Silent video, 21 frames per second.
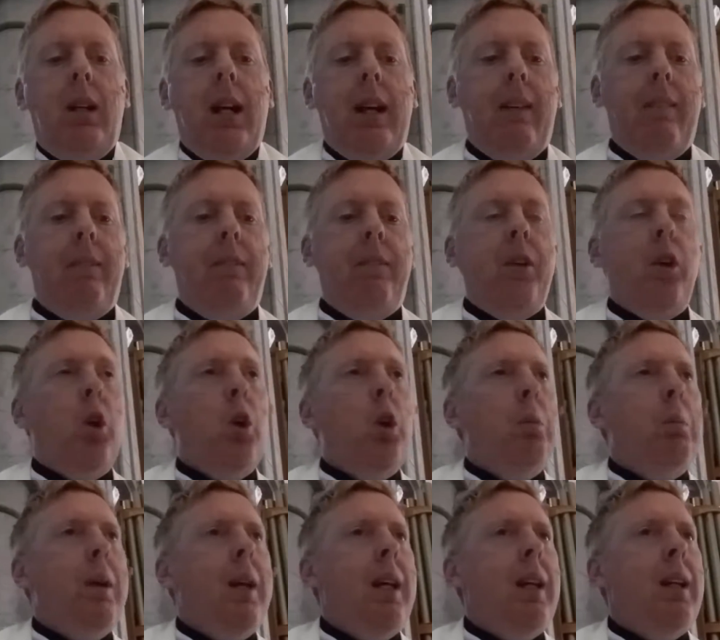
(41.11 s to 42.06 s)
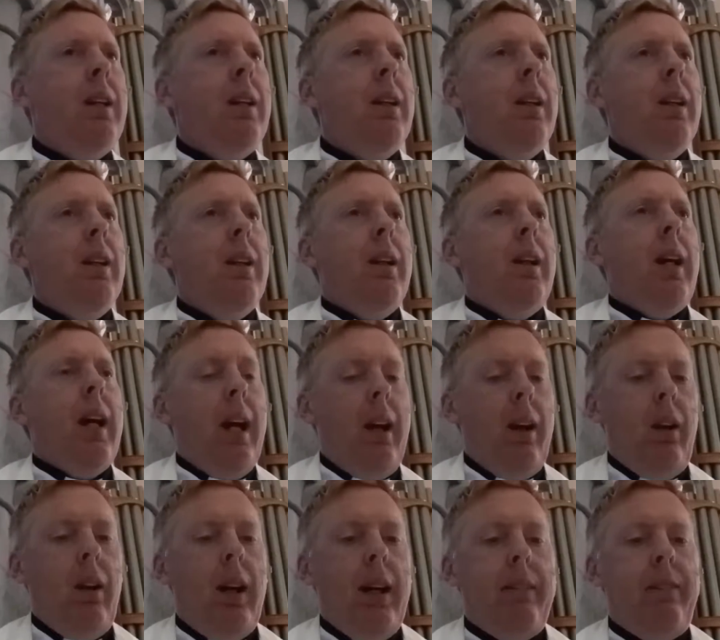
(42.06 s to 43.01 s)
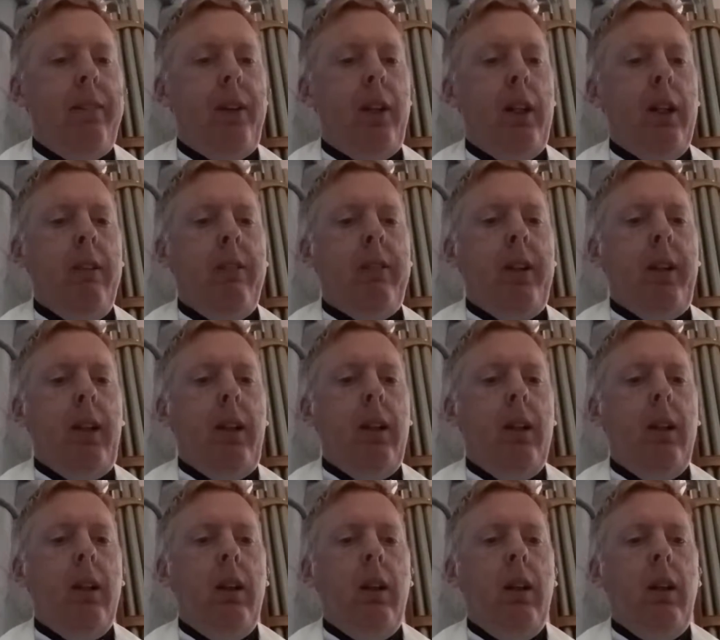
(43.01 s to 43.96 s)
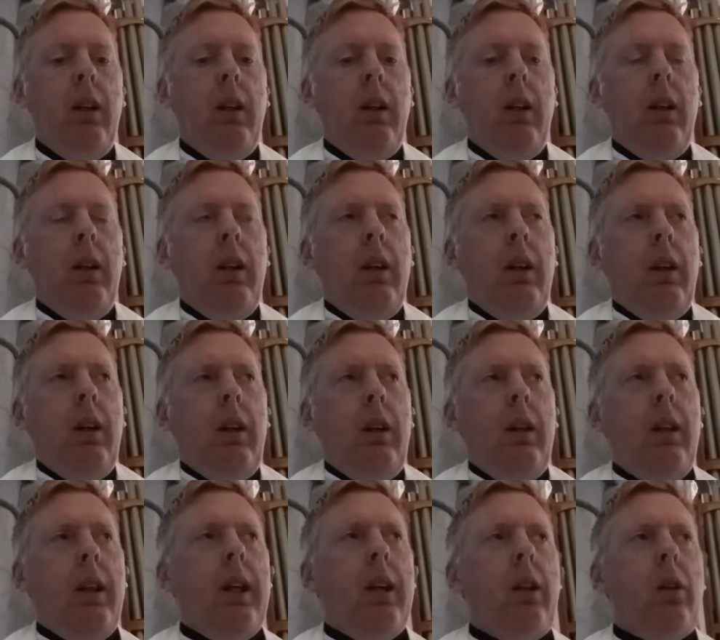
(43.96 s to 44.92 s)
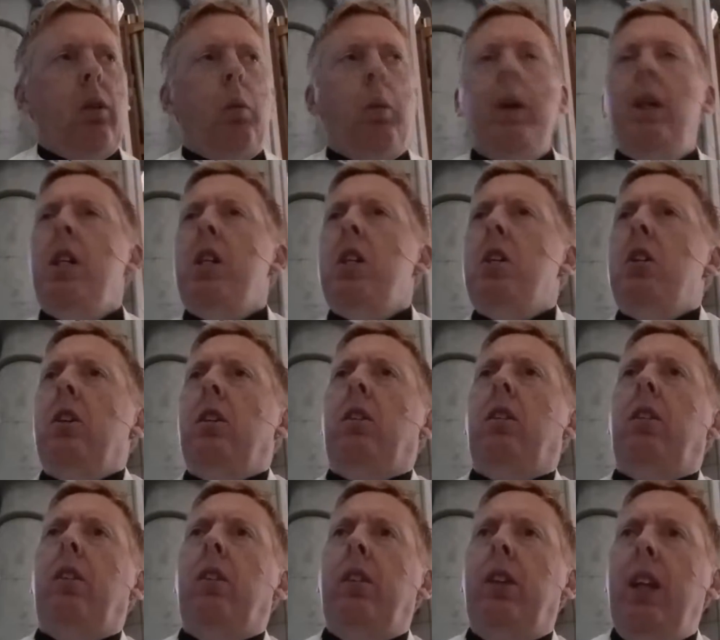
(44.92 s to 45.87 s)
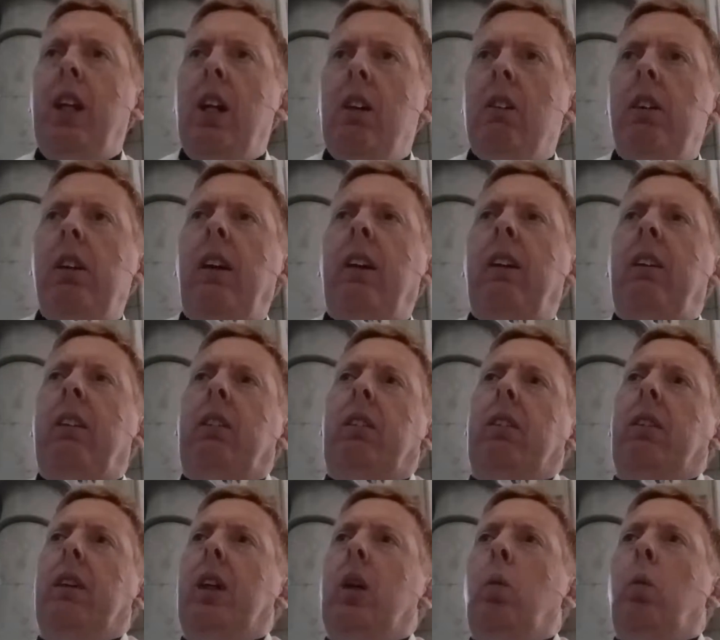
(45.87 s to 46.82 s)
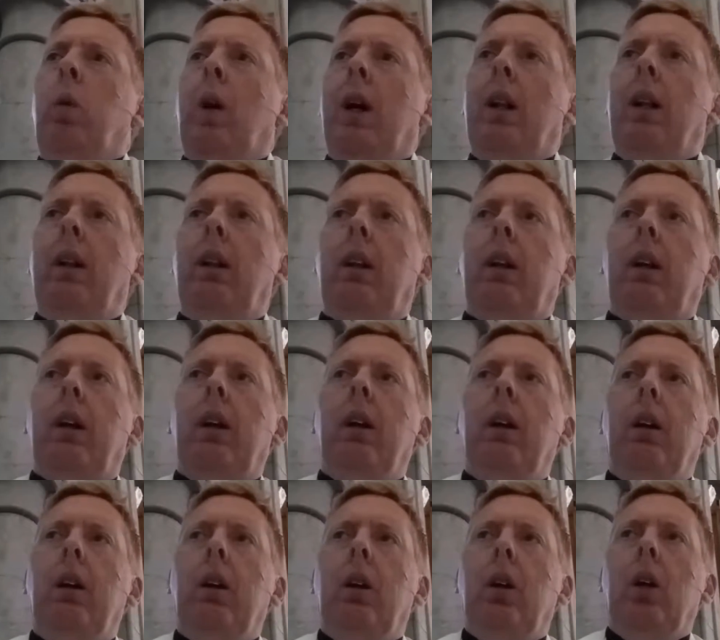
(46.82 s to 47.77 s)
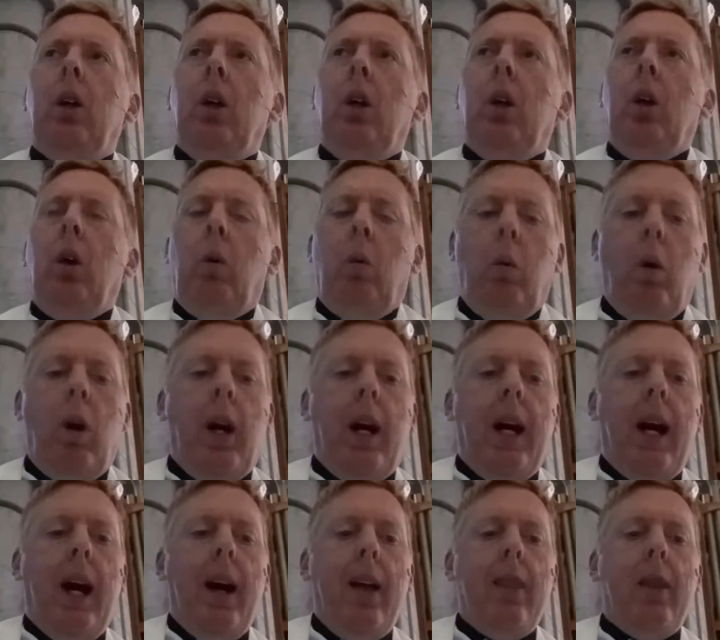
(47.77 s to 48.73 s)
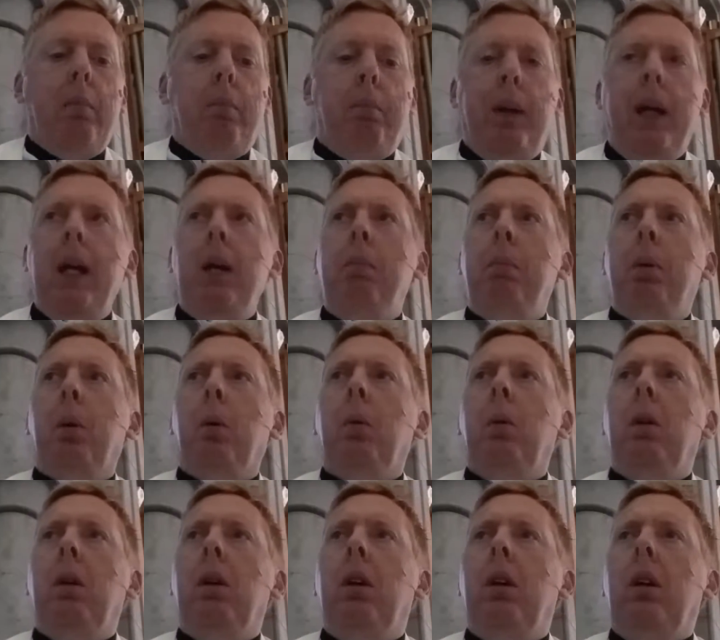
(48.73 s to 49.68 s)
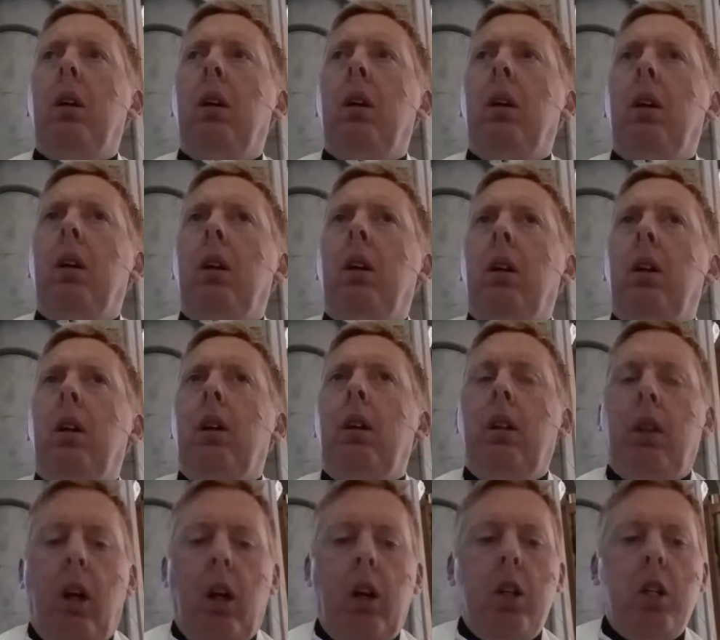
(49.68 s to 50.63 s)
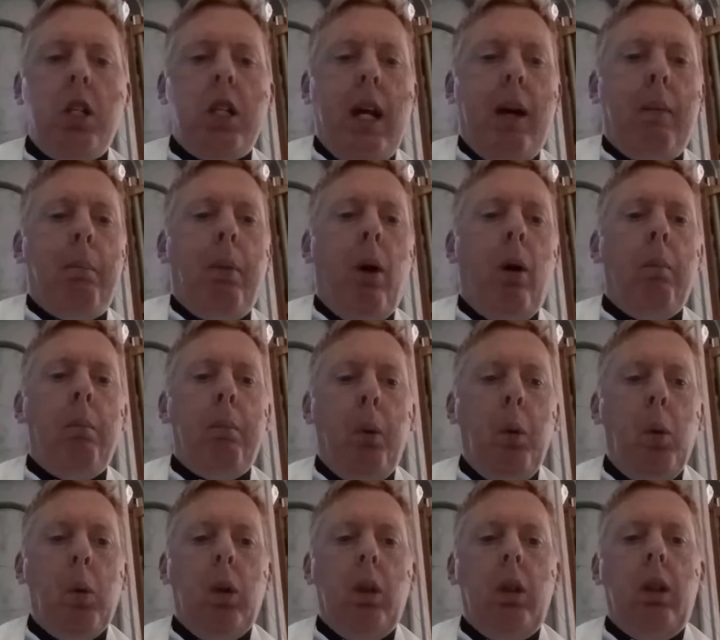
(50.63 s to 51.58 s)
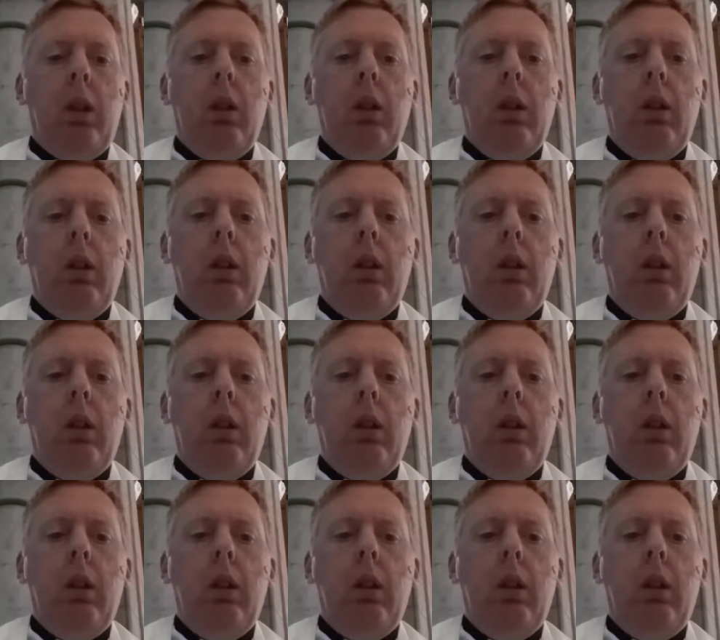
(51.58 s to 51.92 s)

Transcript: and affirming and life-giving that we should seriously wonder why other people don't jump on board.